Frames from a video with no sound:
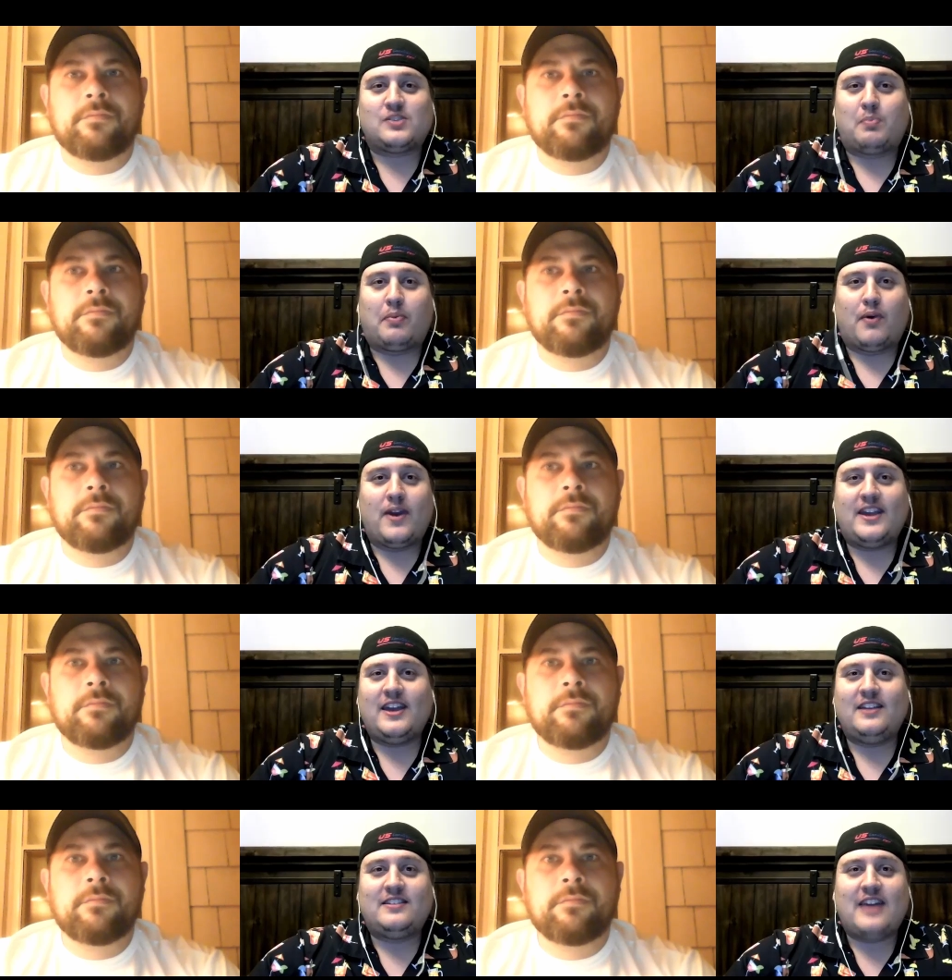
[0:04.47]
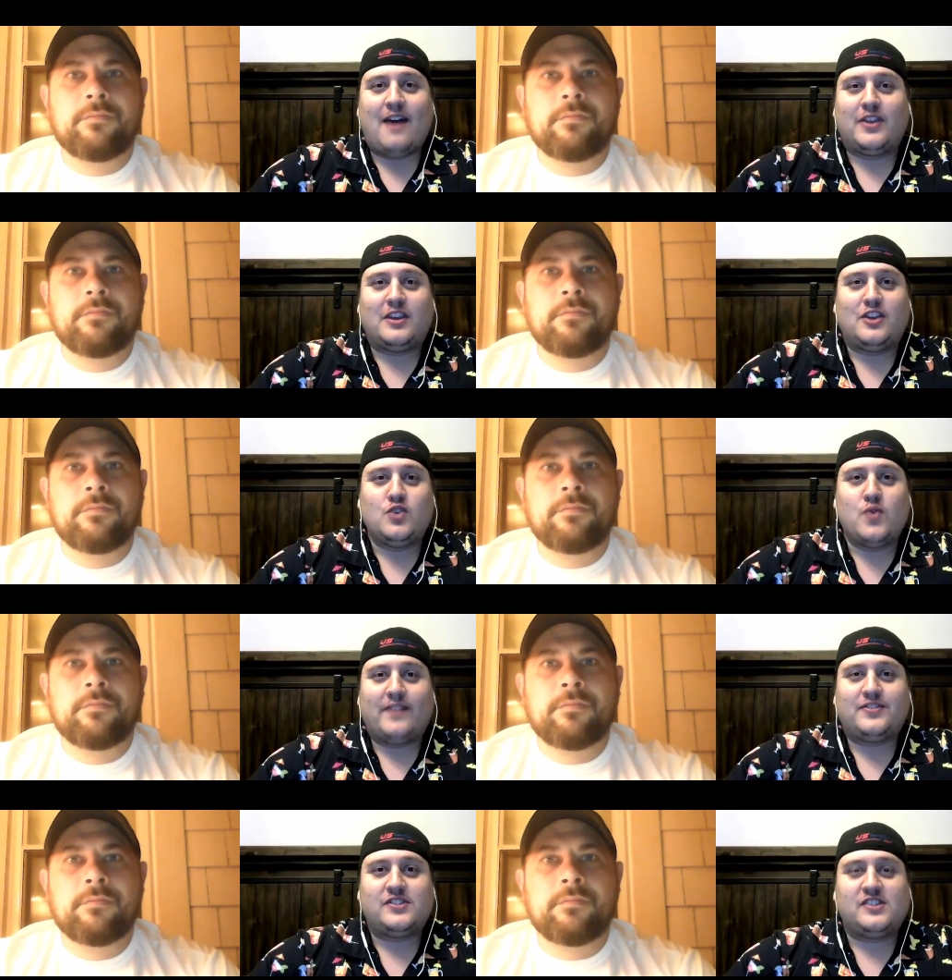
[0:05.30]
Speaker 1: breaking down the
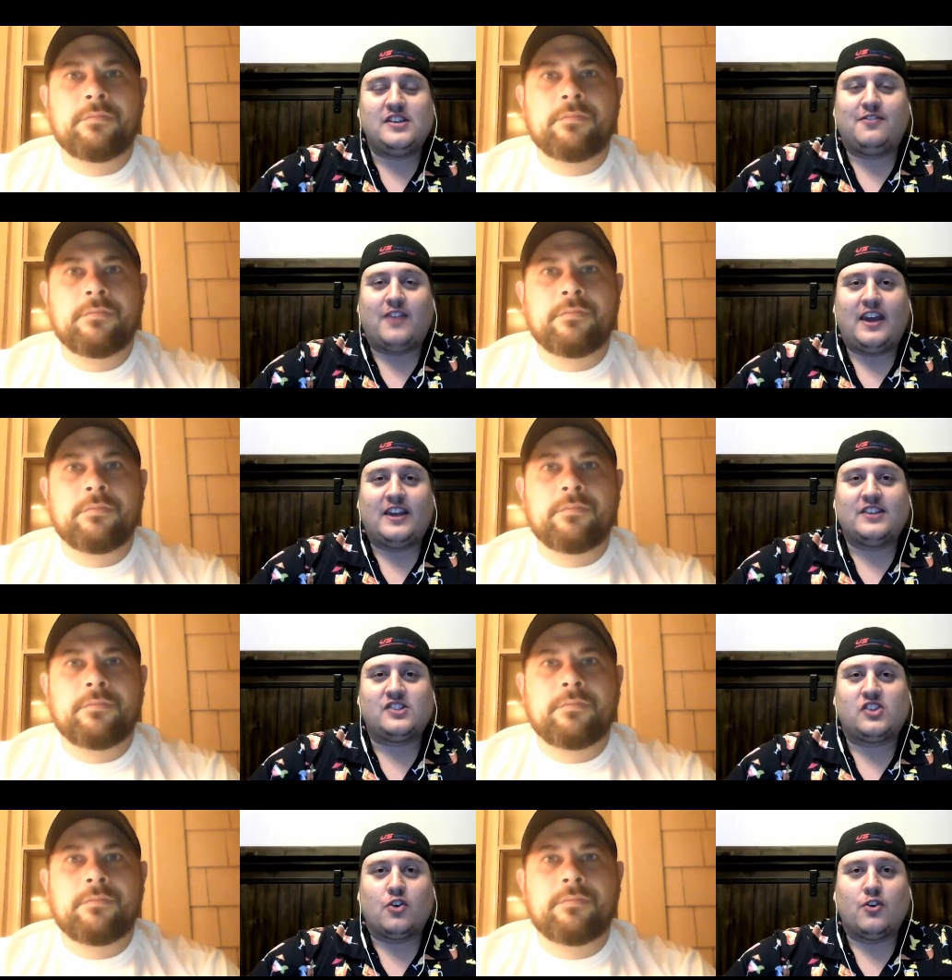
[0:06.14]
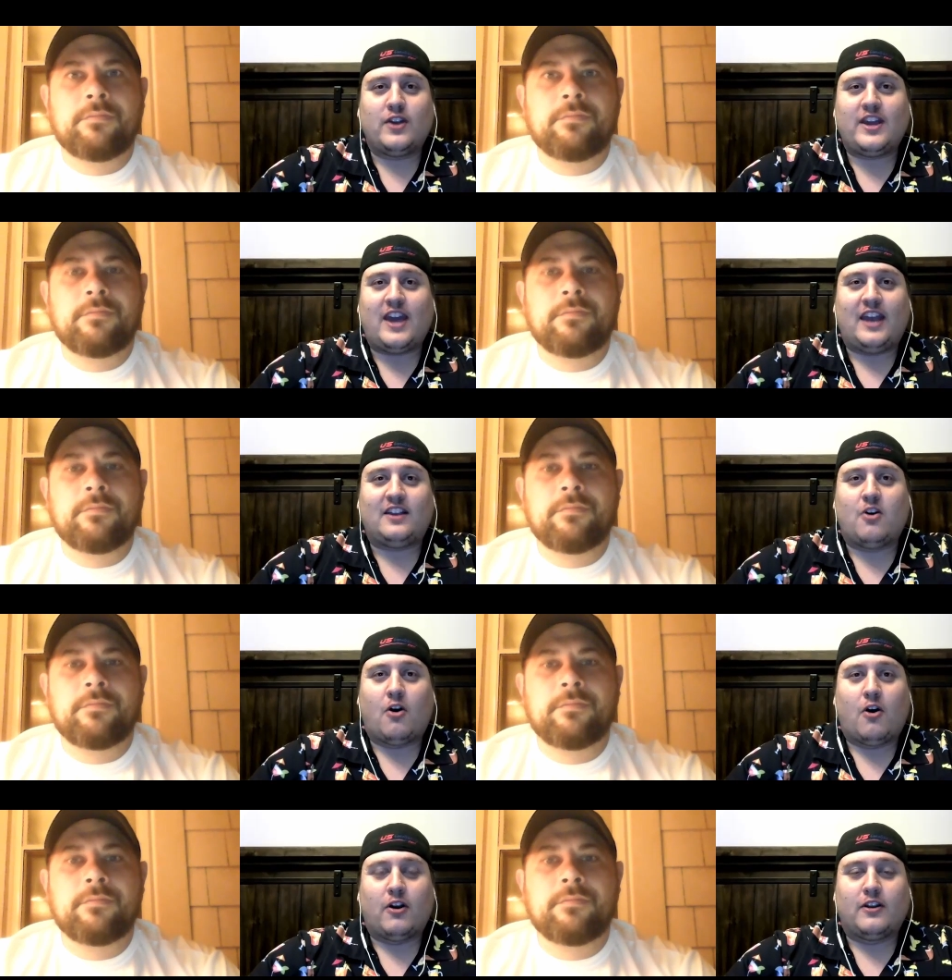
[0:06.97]
UFC Vegas 38
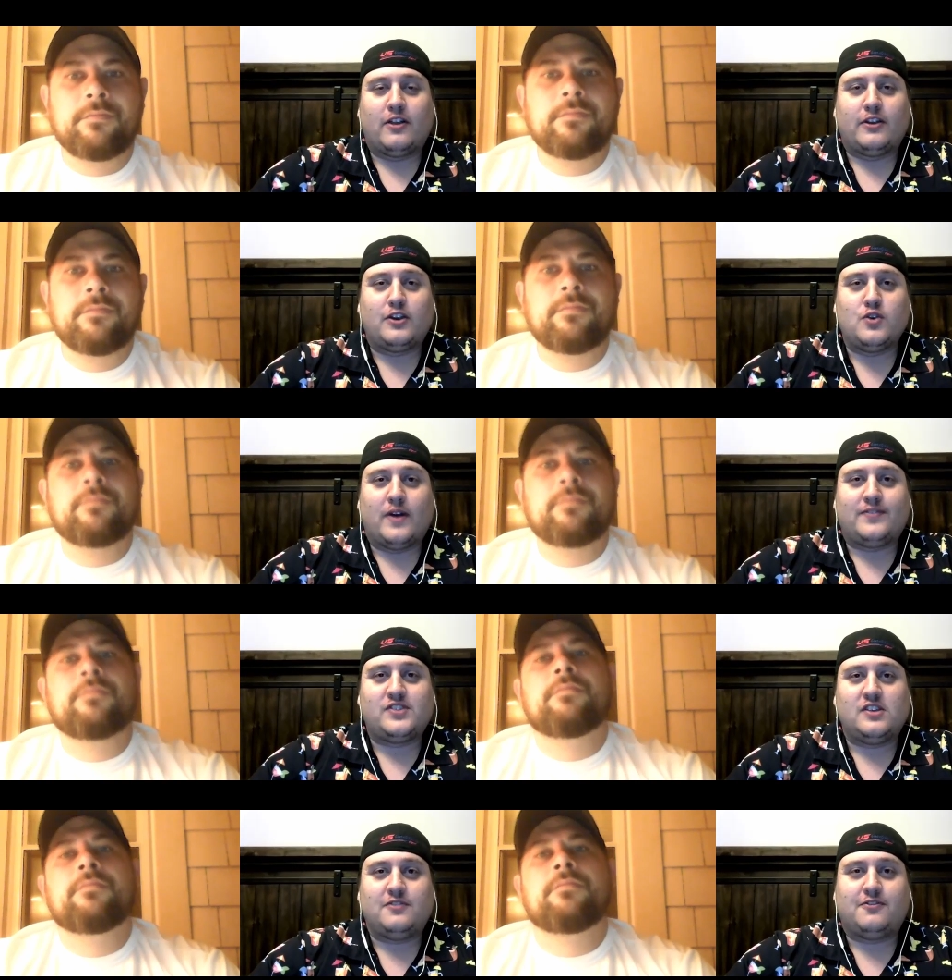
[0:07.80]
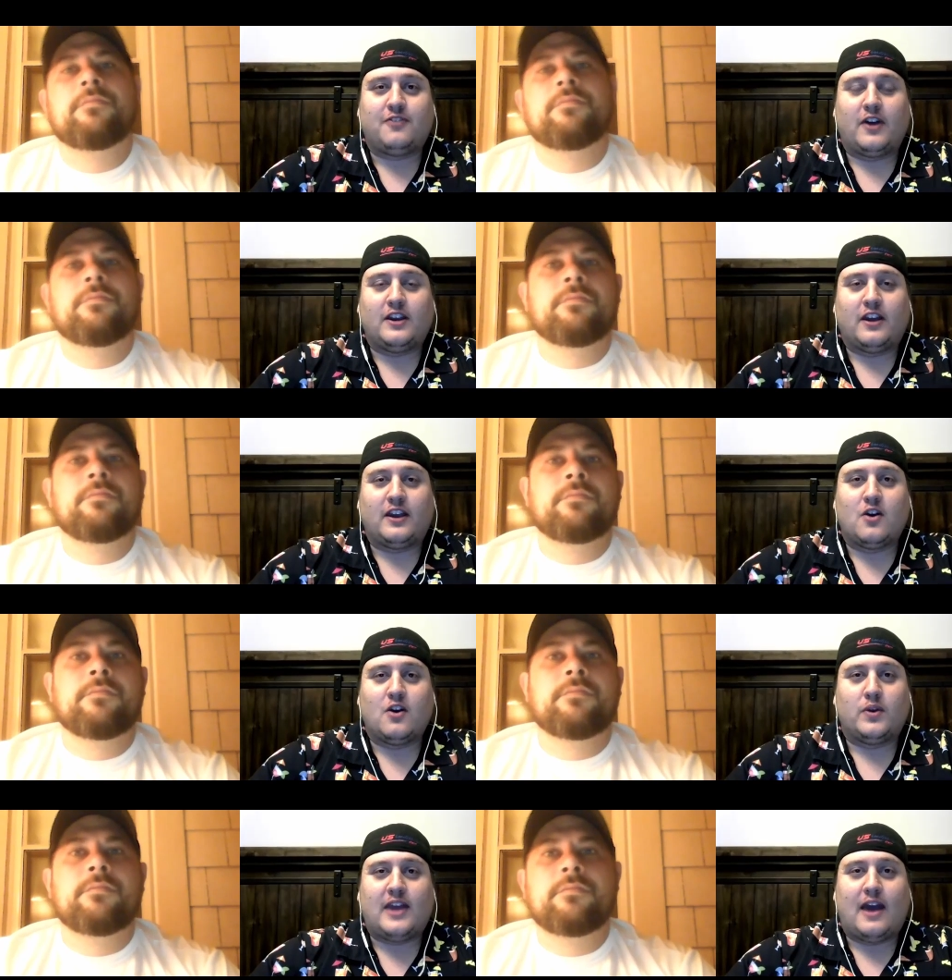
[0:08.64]
card, another UFC Fight Night
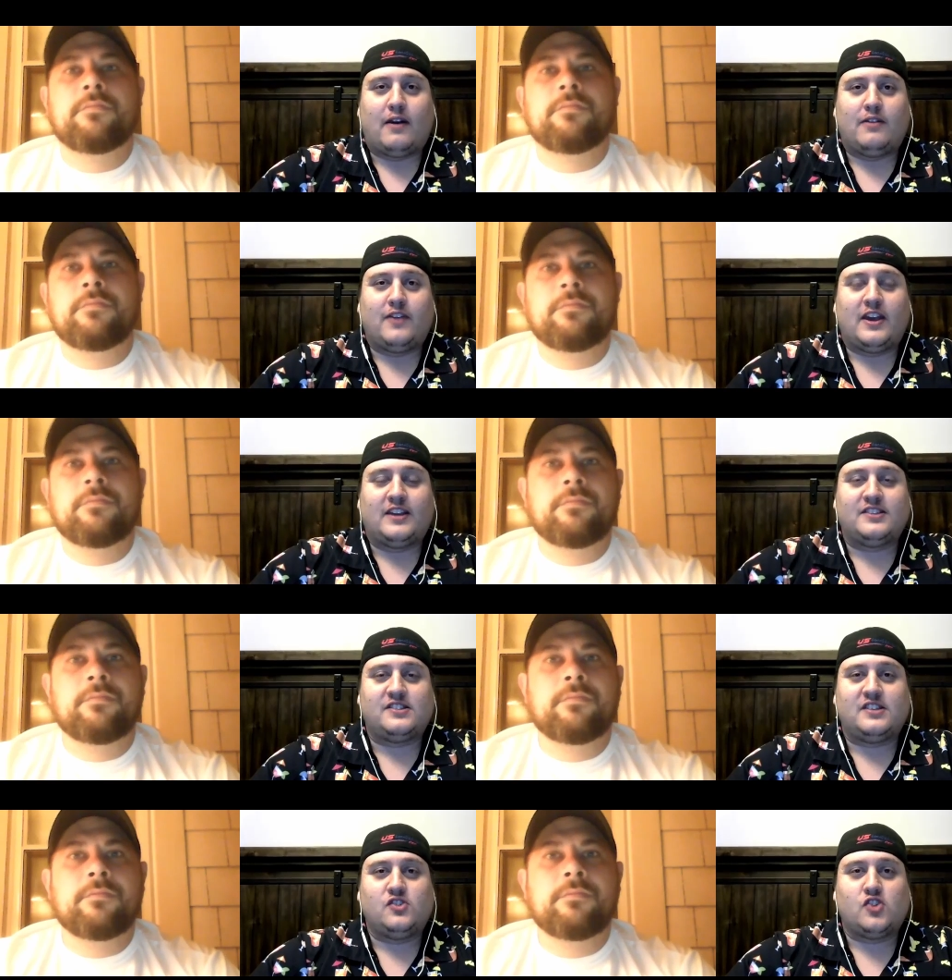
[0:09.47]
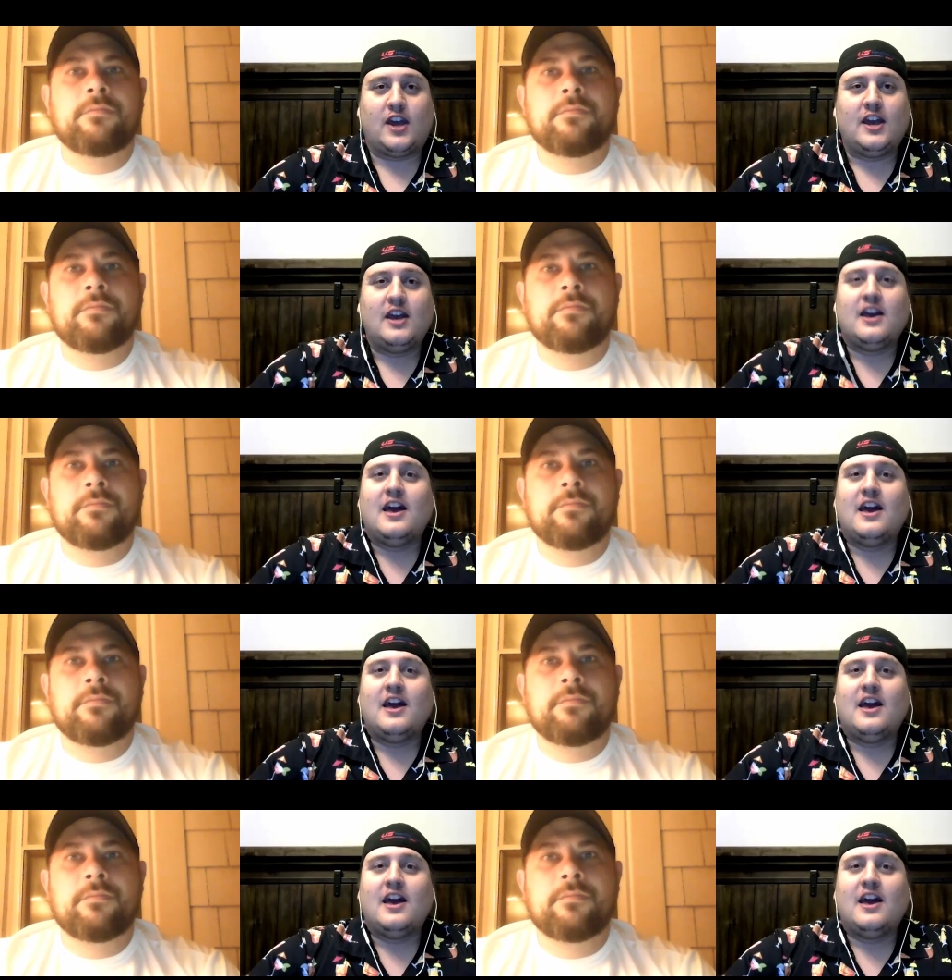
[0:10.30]
going down in Vegas, TJ.